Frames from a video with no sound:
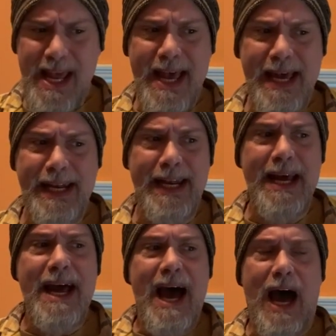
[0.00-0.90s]
and
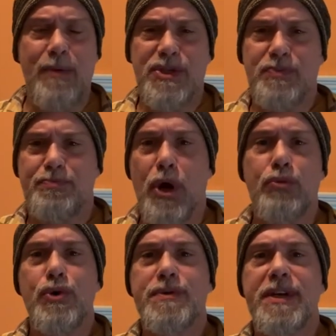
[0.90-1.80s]
I was
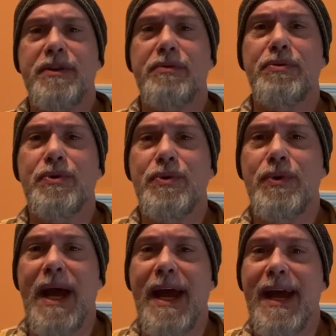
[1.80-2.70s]
perusing
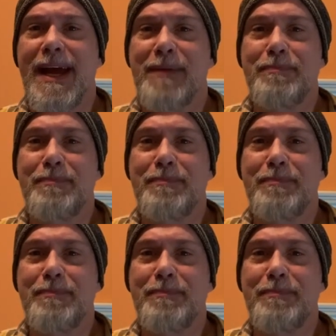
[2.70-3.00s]
through a